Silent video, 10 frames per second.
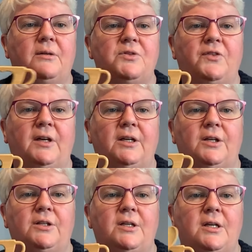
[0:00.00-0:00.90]
was very
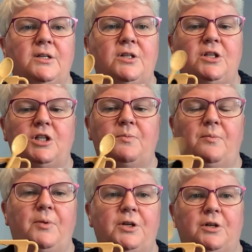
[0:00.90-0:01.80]
good. So you
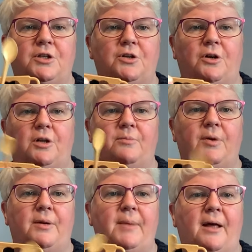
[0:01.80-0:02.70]
just put your shawl and
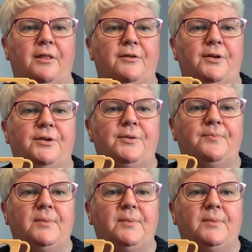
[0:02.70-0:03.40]
put that through.